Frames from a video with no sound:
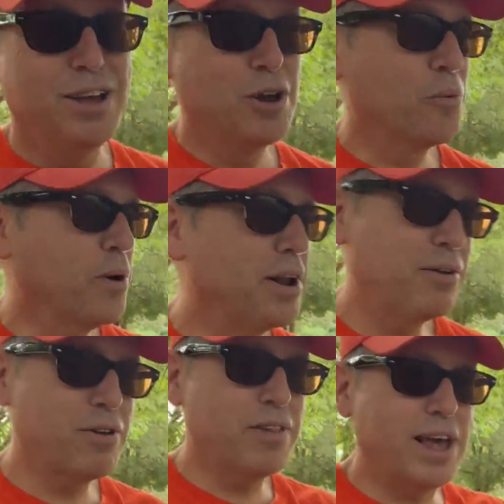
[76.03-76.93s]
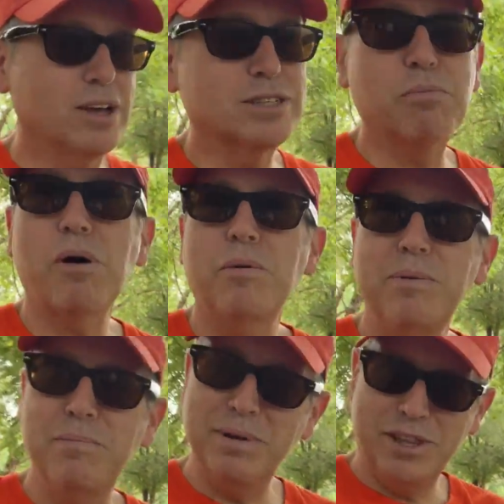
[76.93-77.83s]
running in front of the house. I'll probably
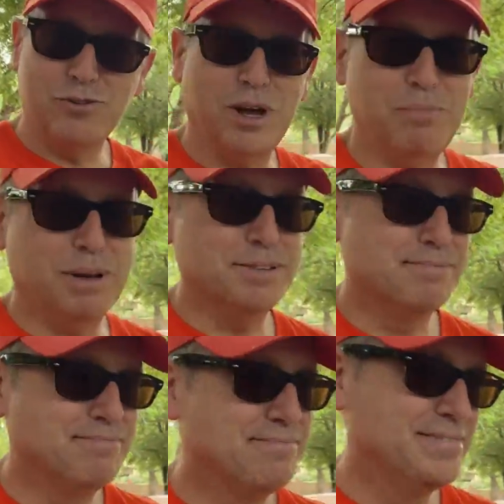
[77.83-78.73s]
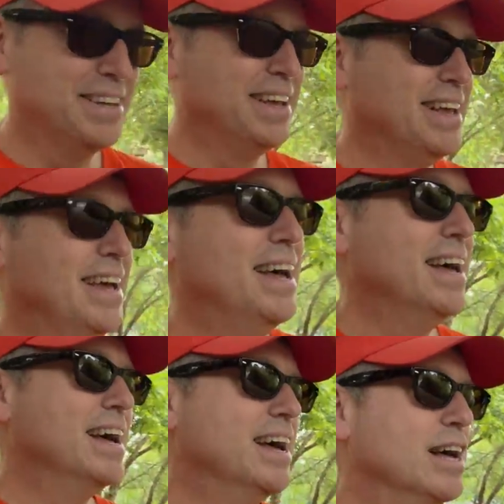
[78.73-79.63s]
be on the treadmill.
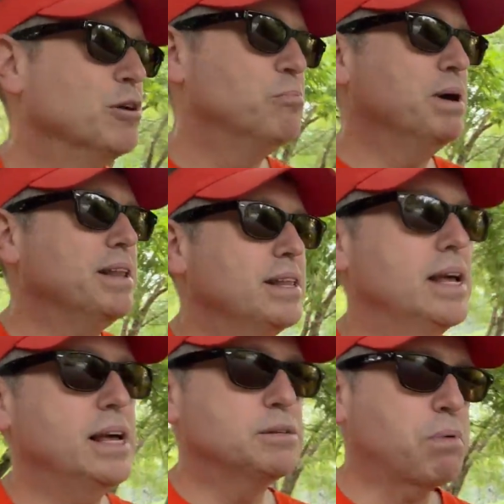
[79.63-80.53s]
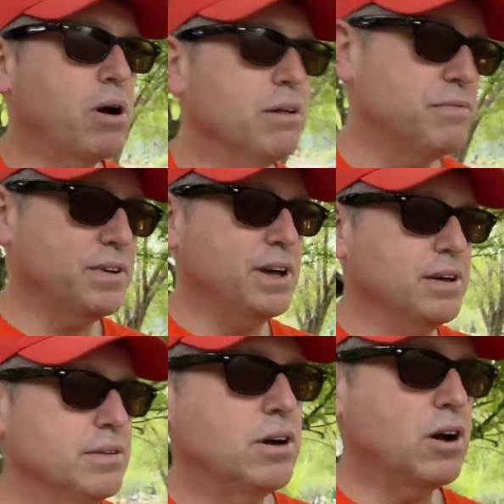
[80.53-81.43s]
Uh, but it's part of uh,
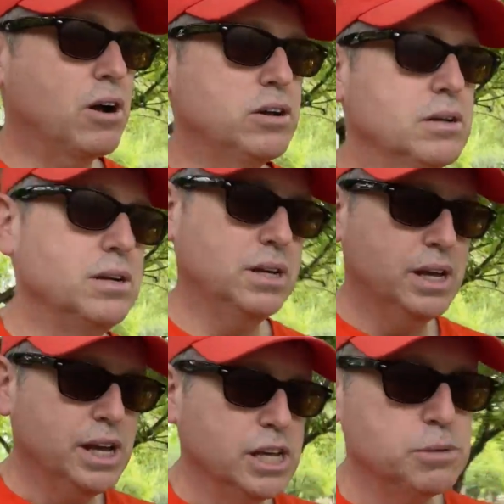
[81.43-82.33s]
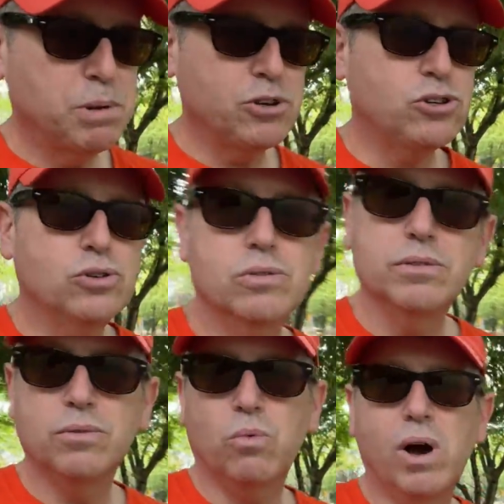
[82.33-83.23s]
our spiritual
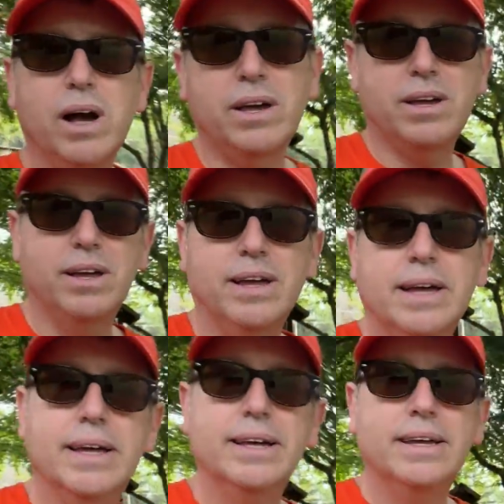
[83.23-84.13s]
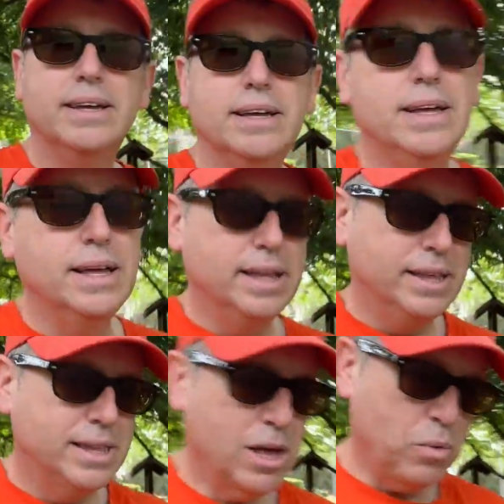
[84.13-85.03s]
walk
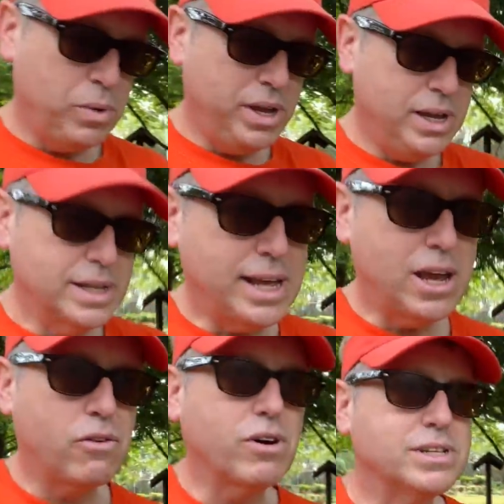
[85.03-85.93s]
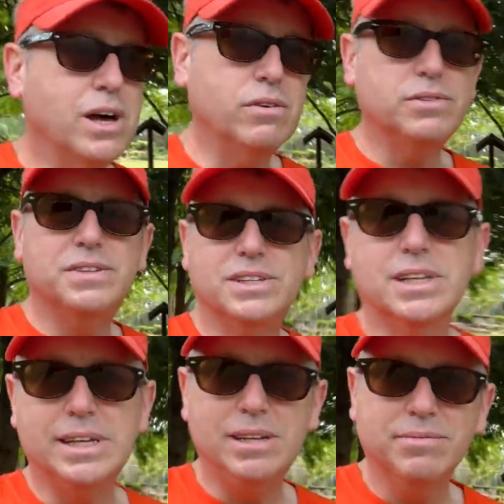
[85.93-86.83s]
that we take care of ourselves
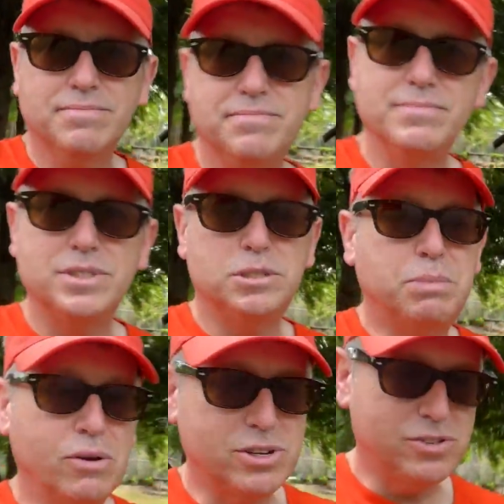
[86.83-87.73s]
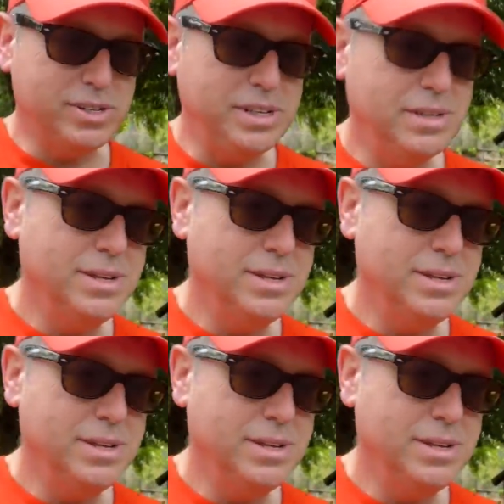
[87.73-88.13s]
physically, spiritually,